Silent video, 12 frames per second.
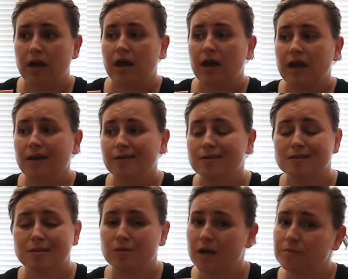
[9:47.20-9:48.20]
And
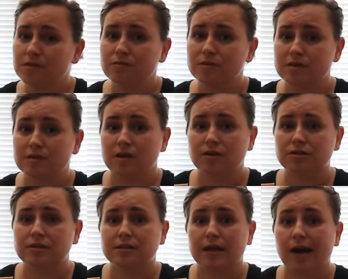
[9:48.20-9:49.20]
sometimes those
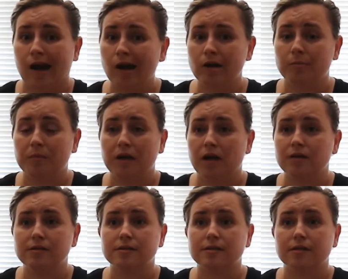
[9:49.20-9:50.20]
discussions get hard,
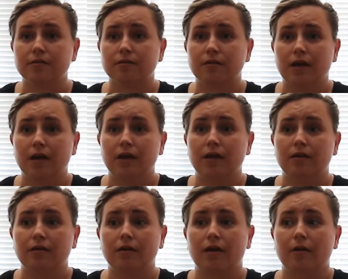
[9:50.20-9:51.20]
because
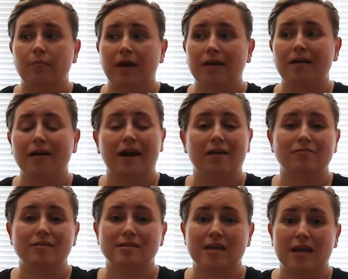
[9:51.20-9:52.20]
they may not have
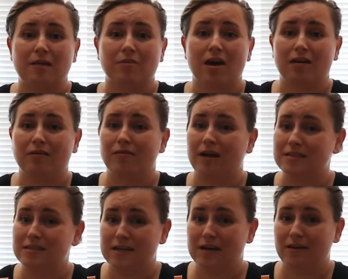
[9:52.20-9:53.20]
the same kind of
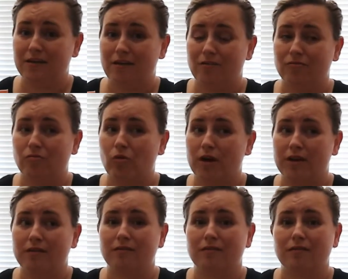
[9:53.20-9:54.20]
idea of what
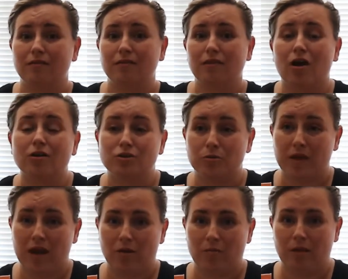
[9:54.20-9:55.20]
long-term
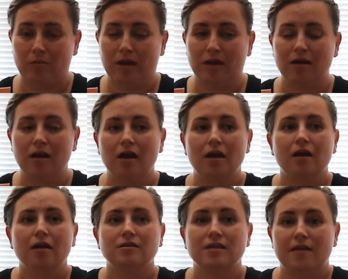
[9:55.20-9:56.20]
care may mean
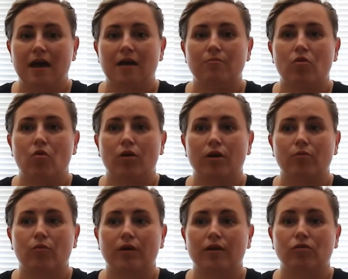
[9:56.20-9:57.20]
to them or
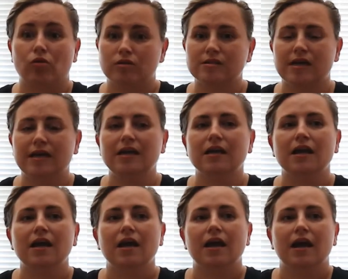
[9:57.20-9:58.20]
what it looks like.
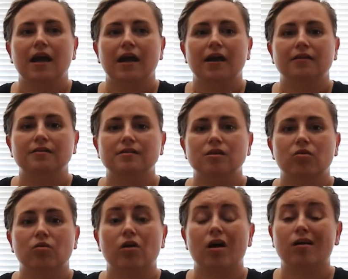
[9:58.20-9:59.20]
And
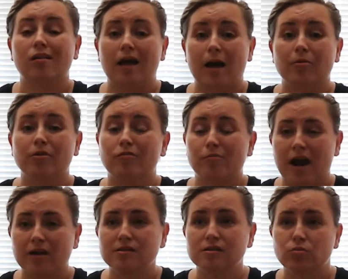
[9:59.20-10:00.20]
so a collaborative
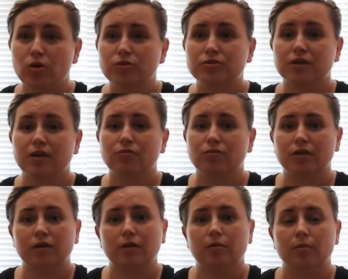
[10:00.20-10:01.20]
practice approach can
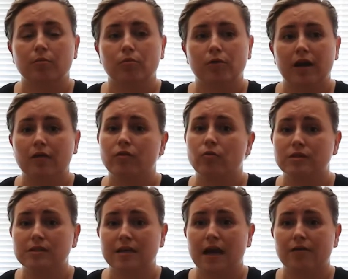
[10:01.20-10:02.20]
really bring everyone
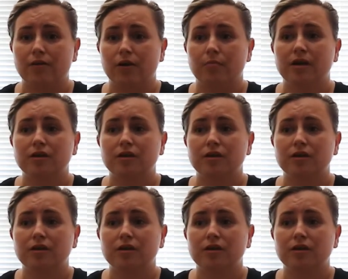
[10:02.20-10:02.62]
together and make